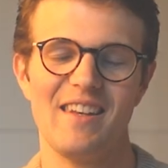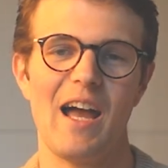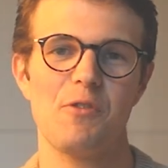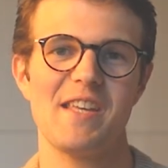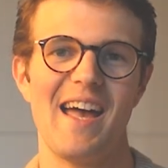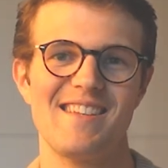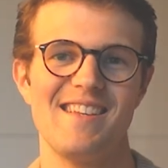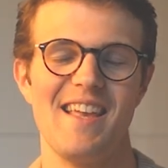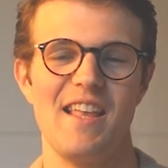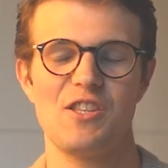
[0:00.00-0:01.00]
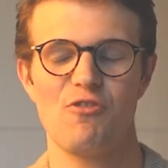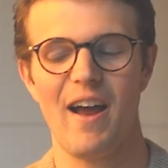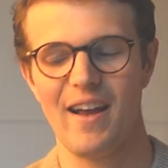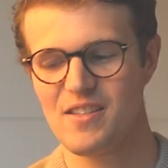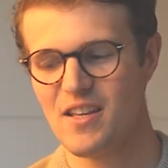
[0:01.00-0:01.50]
how taxes
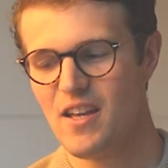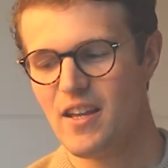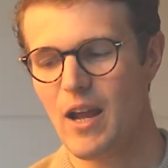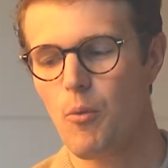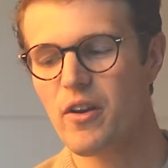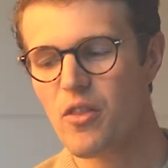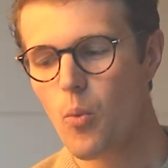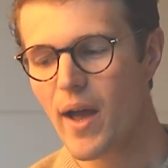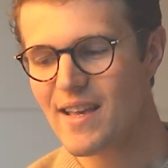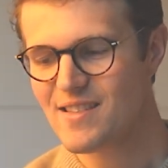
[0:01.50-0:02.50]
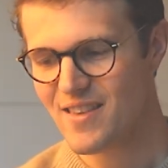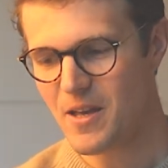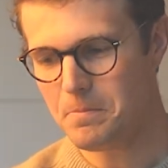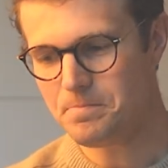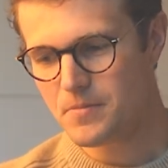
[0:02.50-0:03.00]
interact. Now, one of the ways
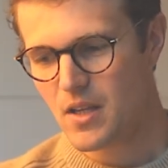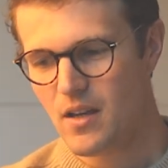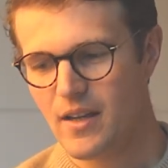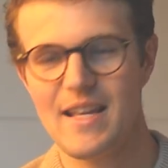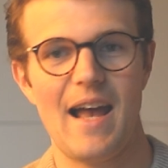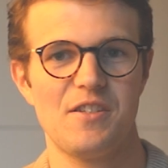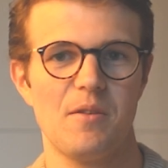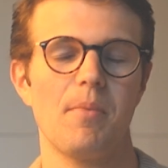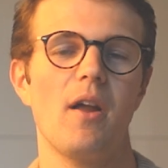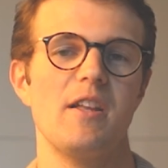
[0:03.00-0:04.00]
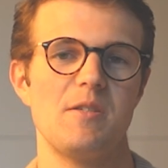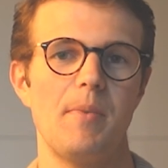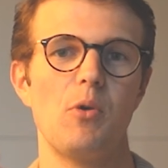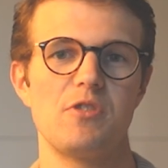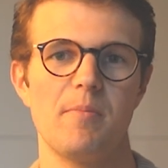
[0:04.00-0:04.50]
that tax compliance
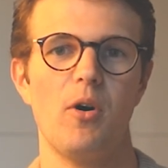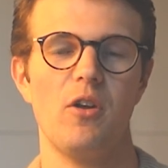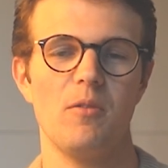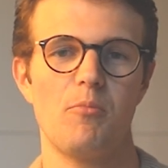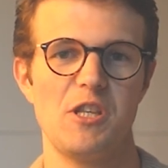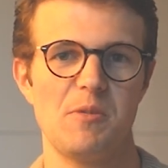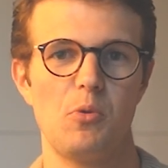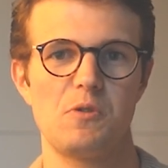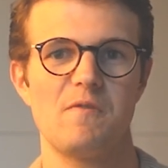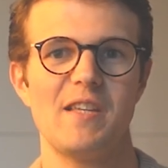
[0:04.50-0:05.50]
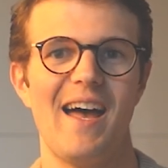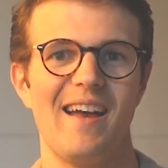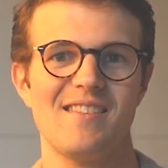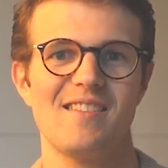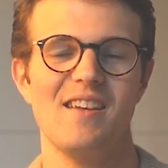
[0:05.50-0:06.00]
builds upon principles of
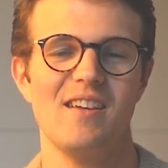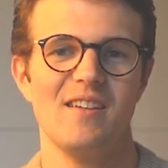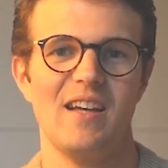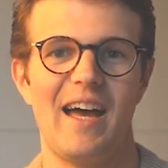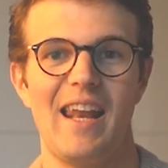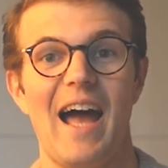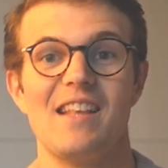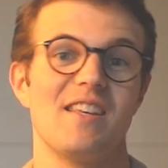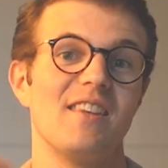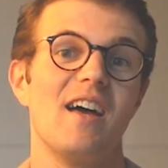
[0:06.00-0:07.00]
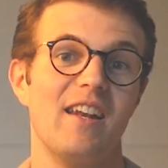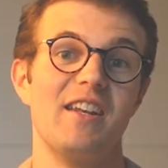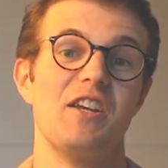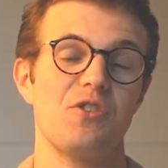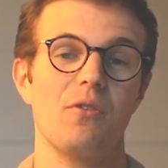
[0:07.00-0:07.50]
tax and adds an
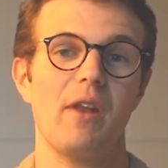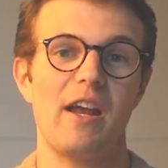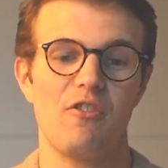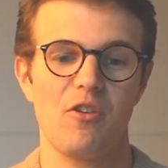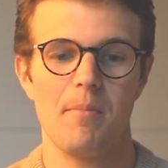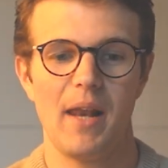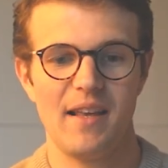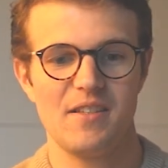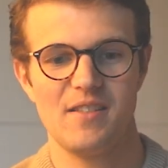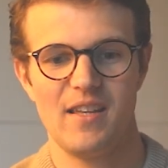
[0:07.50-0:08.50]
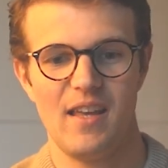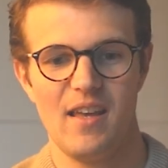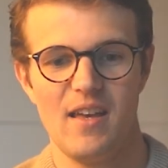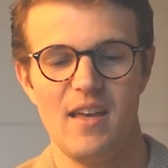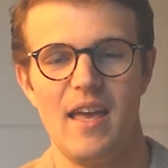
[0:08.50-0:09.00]
additional layer of complexity
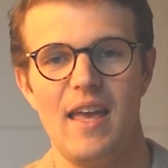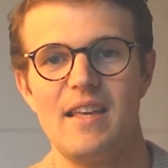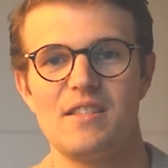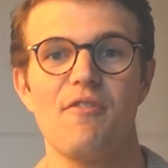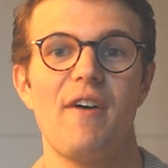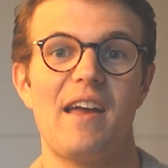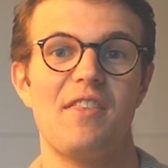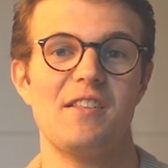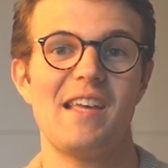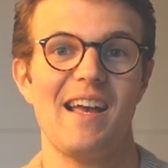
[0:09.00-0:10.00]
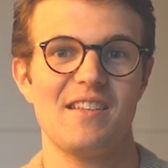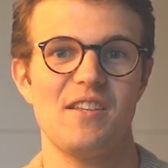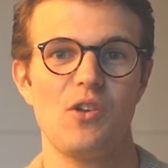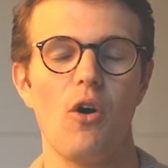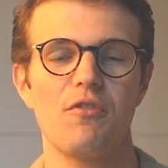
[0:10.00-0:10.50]
is the fact that
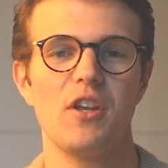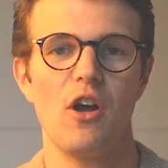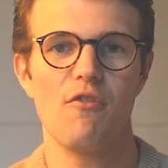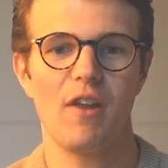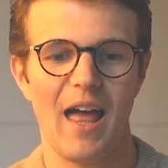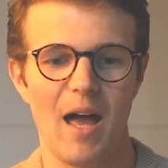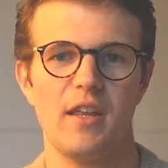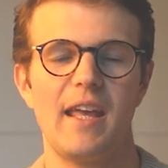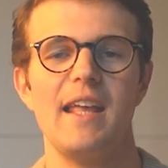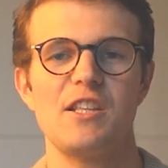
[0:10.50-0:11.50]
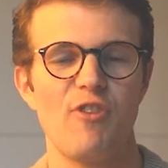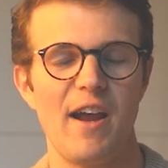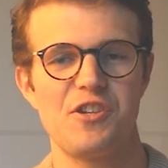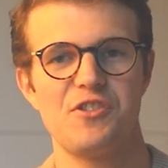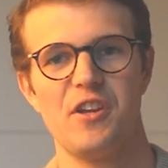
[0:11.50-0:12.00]
taxes often overlap. The key
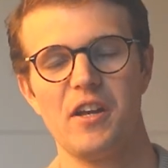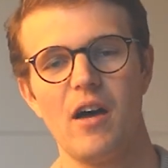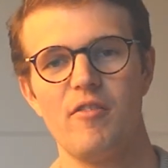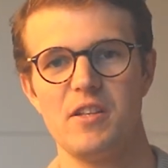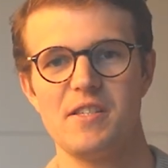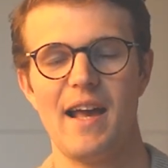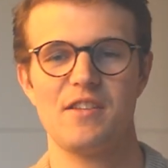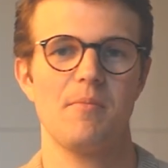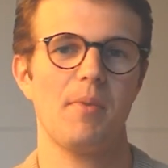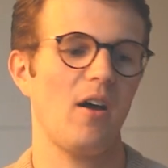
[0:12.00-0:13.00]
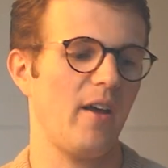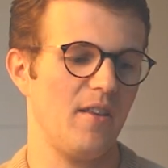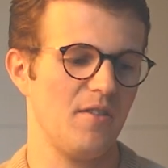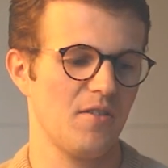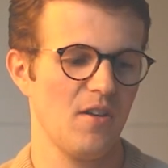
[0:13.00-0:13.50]
interactions that are covered at tax
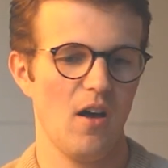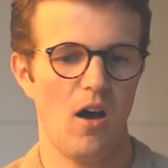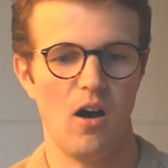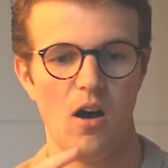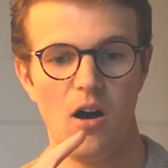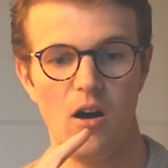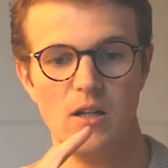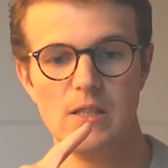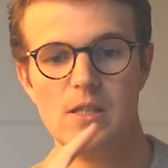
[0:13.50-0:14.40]
compliance are